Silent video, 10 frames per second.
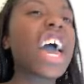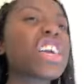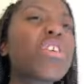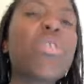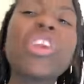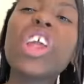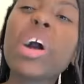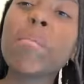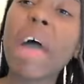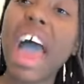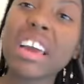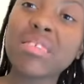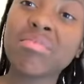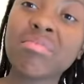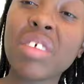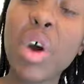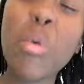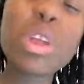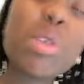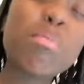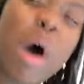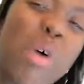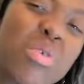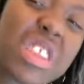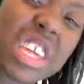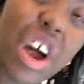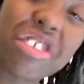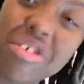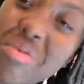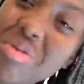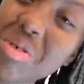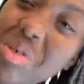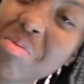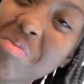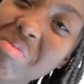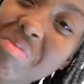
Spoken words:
and you're gonna look back when you posted on YouTube